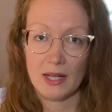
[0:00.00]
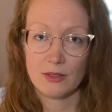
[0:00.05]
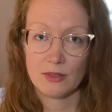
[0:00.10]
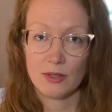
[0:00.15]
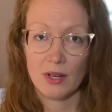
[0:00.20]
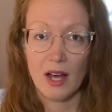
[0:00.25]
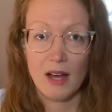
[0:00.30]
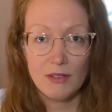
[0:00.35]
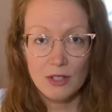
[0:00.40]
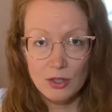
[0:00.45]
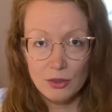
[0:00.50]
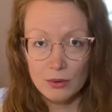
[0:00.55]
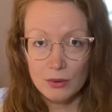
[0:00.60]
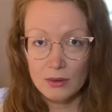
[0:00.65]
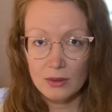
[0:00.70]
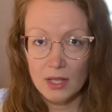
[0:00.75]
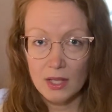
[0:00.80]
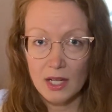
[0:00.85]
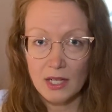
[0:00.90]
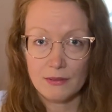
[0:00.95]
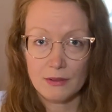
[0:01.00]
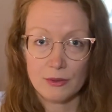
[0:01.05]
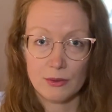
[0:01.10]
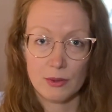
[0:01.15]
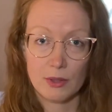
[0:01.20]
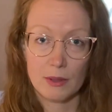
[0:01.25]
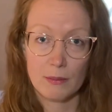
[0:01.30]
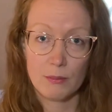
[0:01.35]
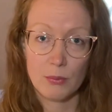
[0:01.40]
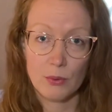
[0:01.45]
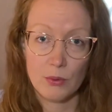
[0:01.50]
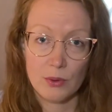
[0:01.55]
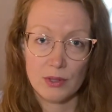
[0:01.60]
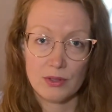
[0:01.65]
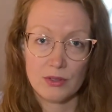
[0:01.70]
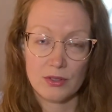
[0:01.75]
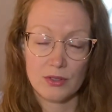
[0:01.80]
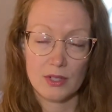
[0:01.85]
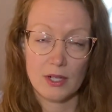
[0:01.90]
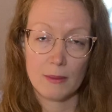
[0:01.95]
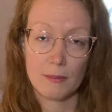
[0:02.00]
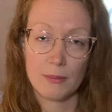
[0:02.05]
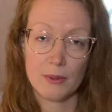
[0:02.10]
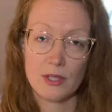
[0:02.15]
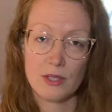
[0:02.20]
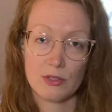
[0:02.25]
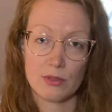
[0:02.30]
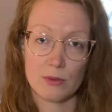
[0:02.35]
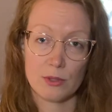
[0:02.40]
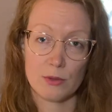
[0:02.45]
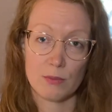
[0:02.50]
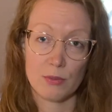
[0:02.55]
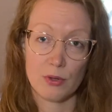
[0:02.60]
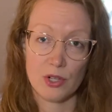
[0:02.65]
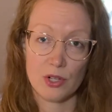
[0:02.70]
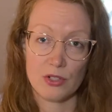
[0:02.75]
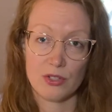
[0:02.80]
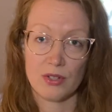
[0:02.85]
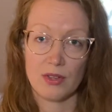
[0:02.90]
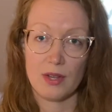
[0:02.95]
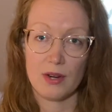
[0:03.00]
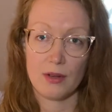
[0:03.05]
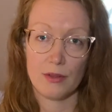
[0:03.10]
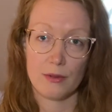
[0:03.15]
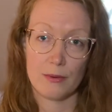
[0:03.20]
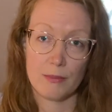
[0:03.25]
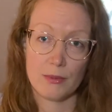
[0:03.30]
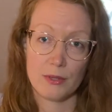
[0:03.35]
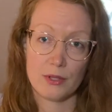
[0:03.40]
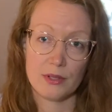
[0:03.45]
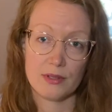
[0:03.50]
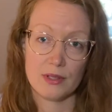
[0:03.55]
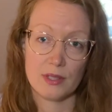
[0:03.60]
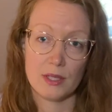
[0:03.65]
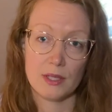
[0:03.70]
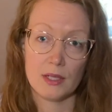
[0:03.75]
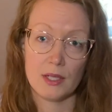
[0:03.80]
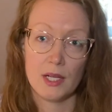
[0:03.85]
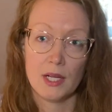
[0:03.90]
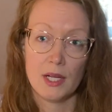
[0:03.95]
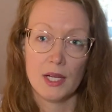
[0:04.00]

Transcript: So having your own life is really important, so you're not putting so much pressure on that other person,